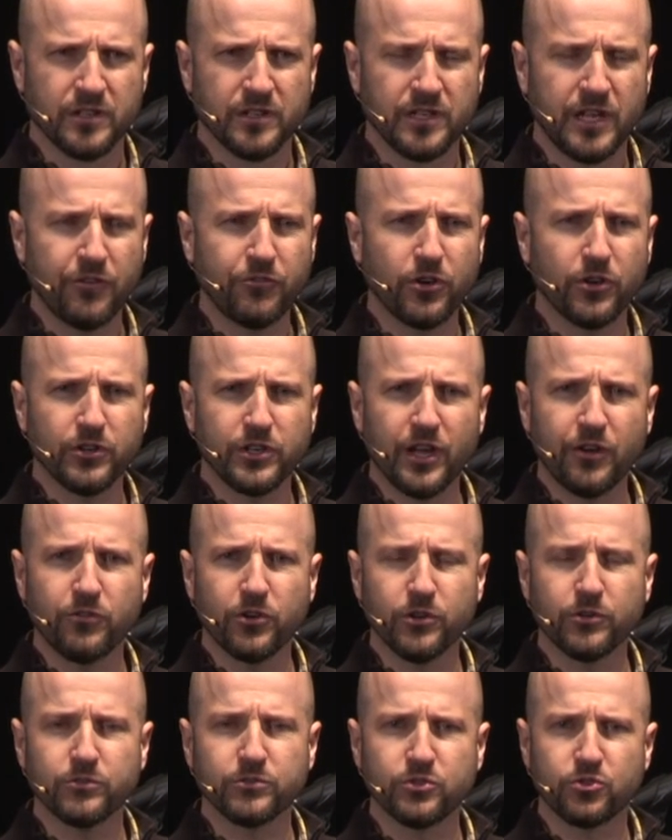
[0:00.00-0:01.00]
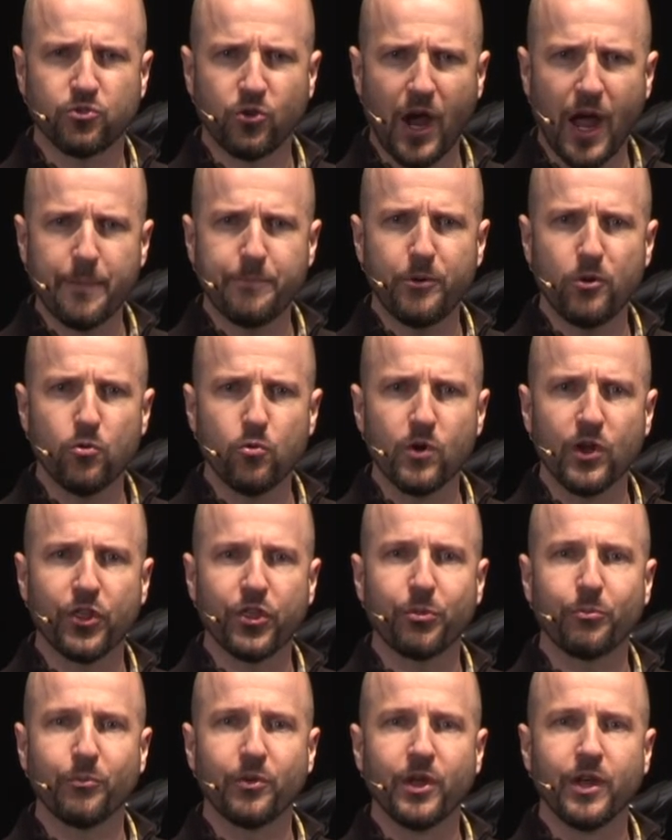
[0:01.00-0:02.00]
You ever grapple
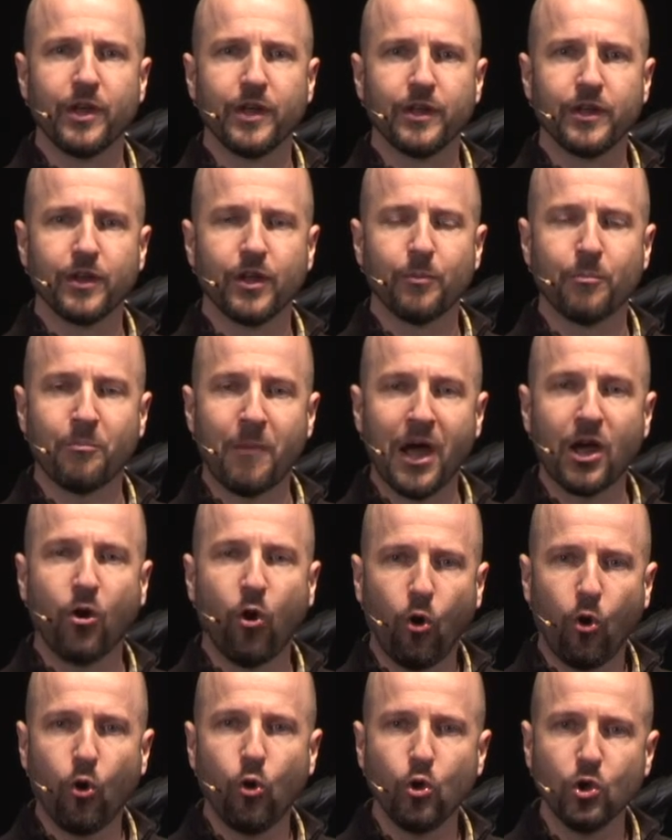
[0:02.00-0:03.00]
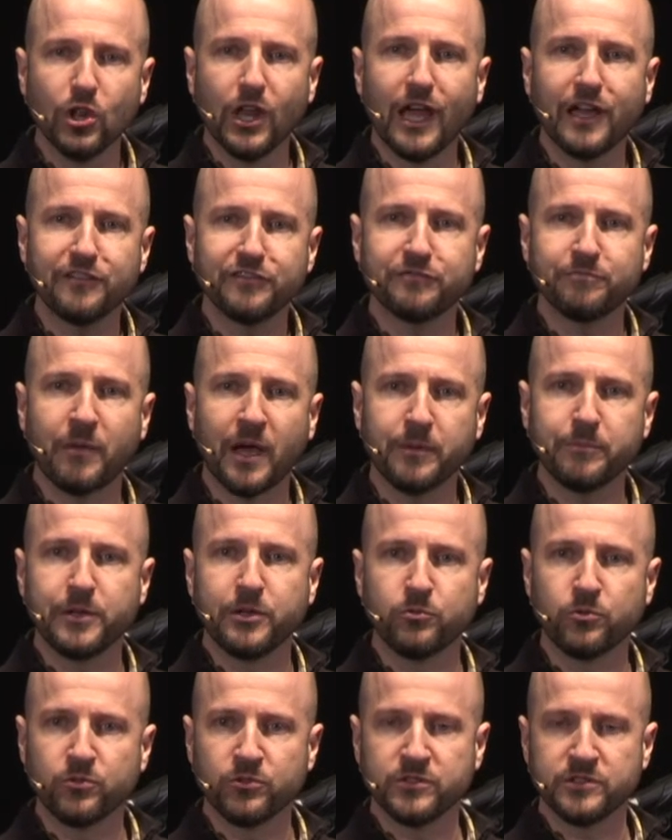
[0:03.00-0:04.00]
with my whole life might be
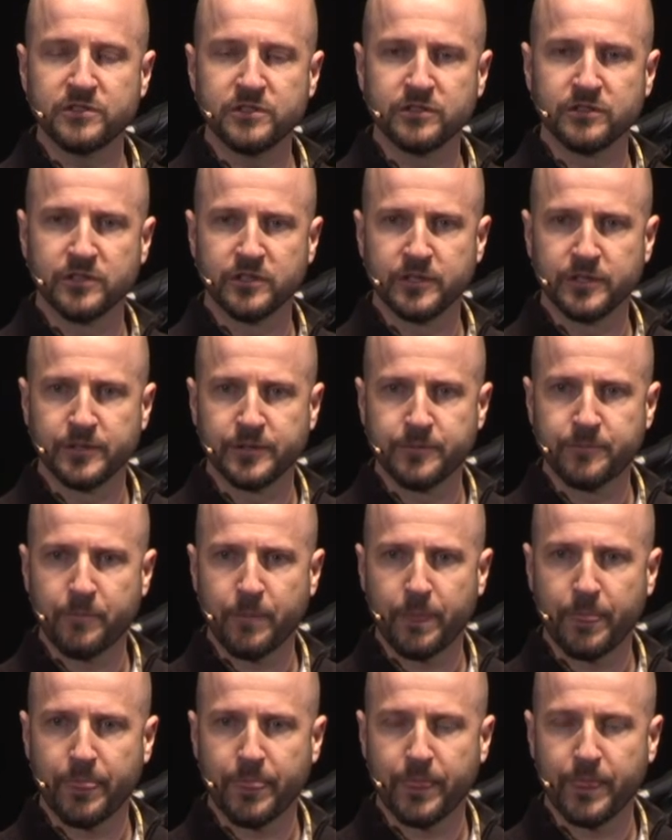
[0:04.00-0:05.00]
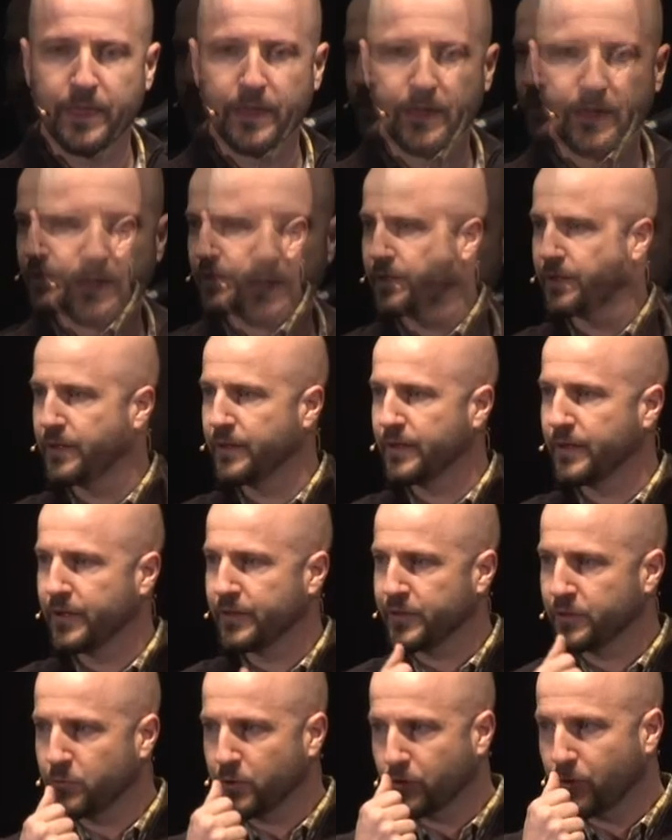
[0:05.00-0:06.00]
ruined? I
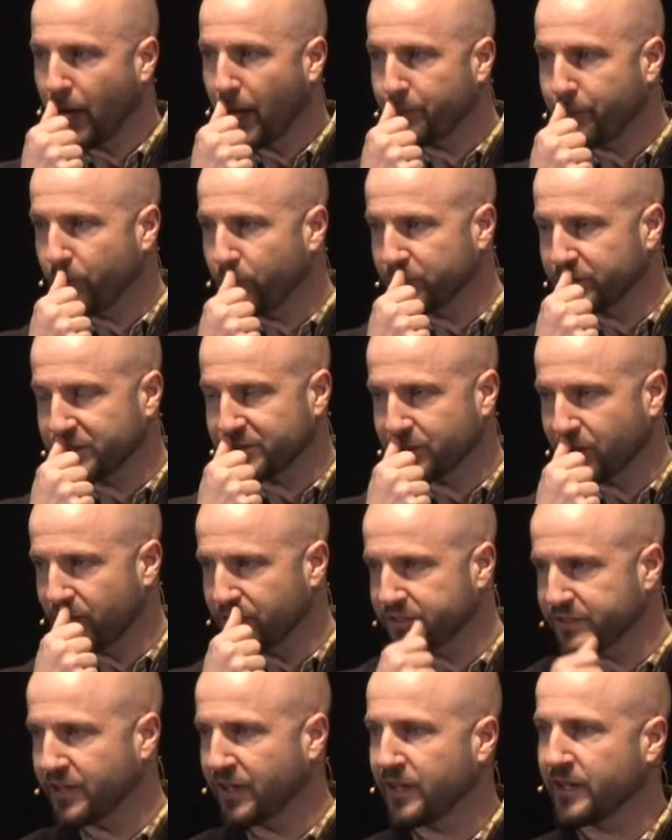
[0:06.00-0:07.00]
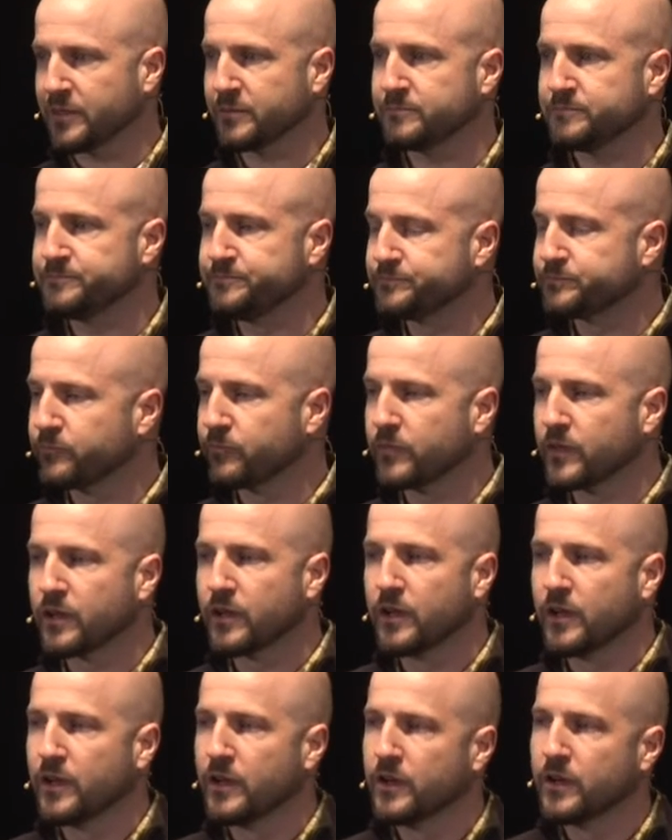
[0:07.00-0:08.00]
think we grapple with this all the time.
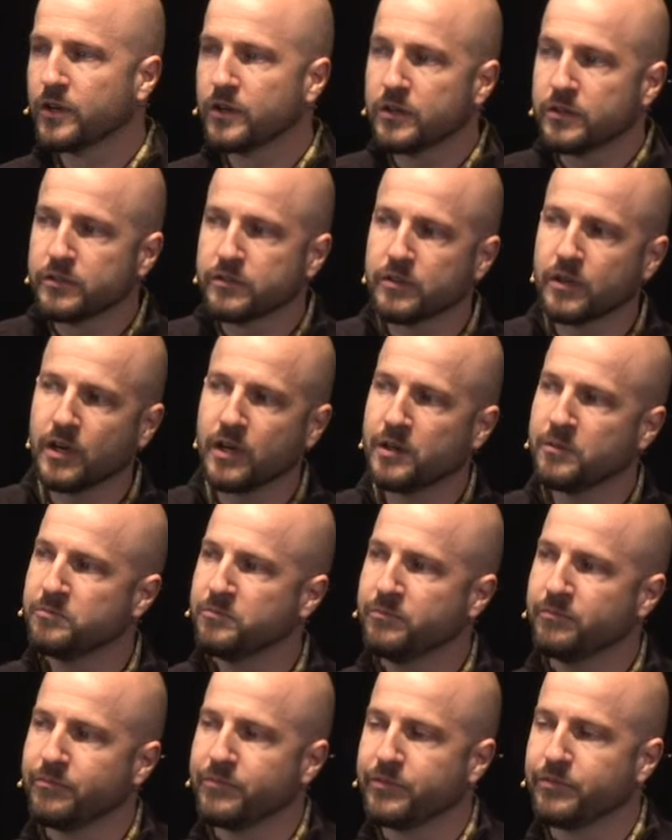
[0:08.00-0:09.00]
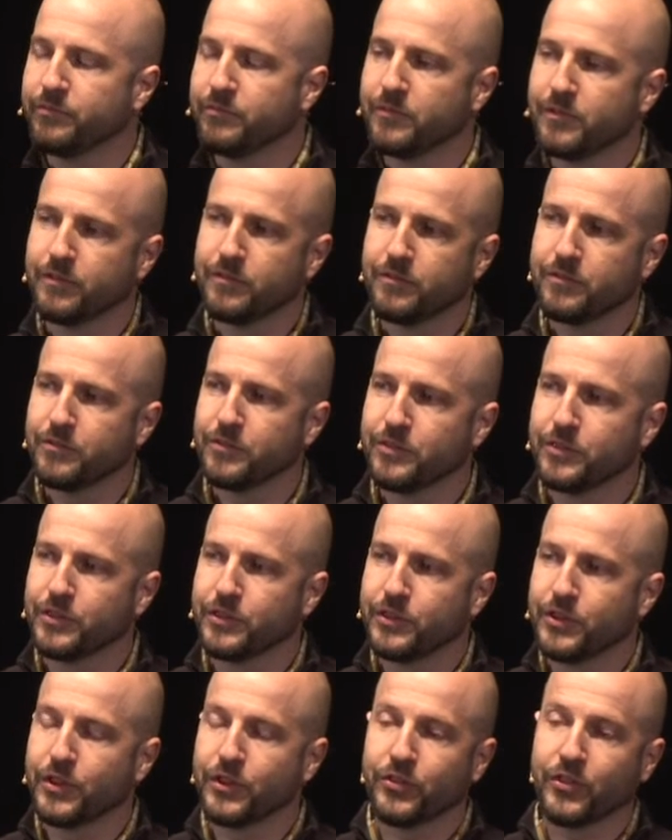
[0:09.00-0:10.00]

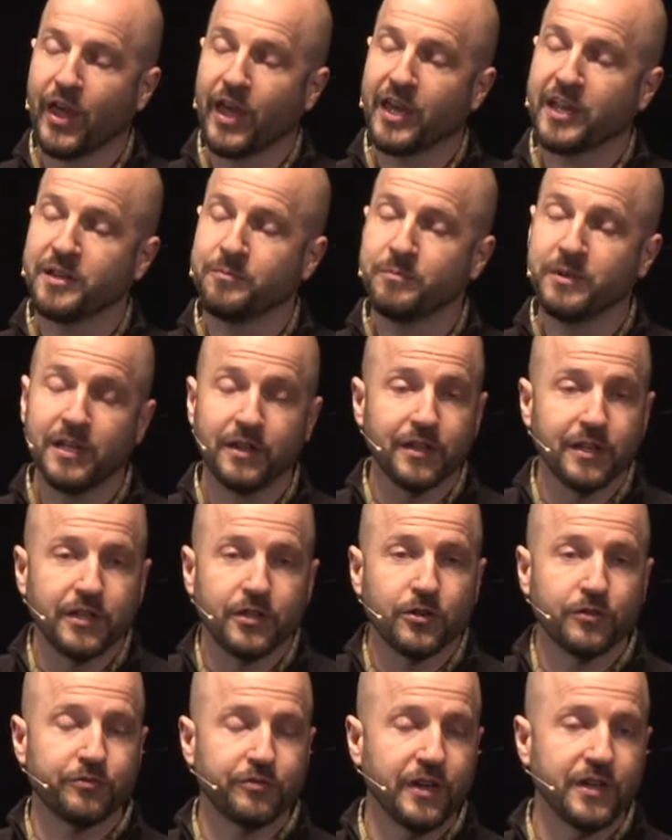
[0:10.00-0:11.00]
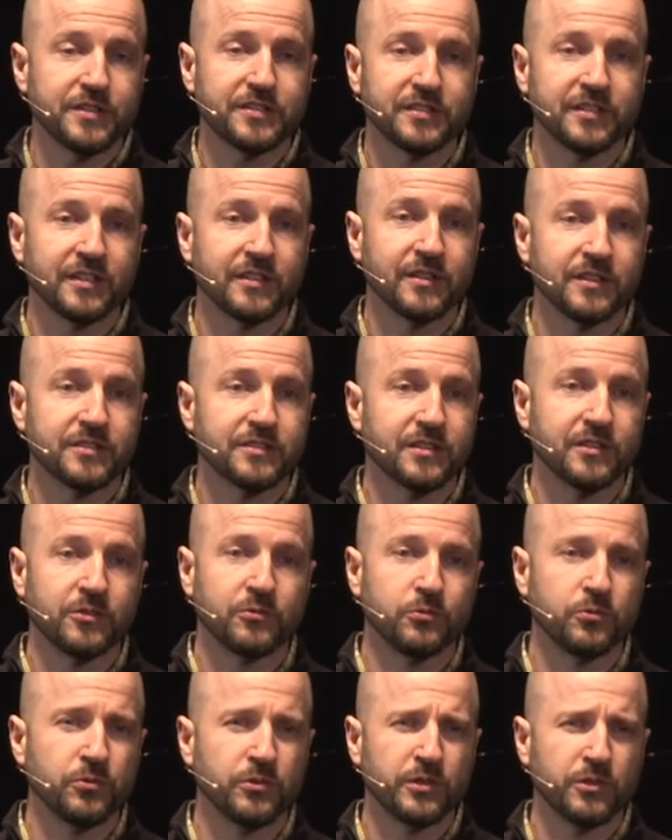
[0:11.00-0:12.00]
The enemy that you're facing that's going to
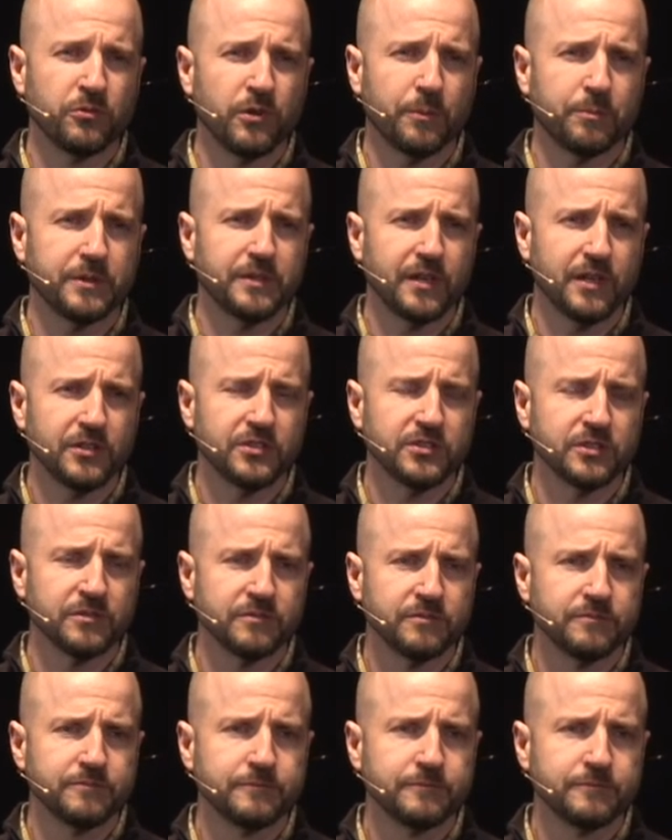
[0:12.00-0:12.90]
ruin your reputation.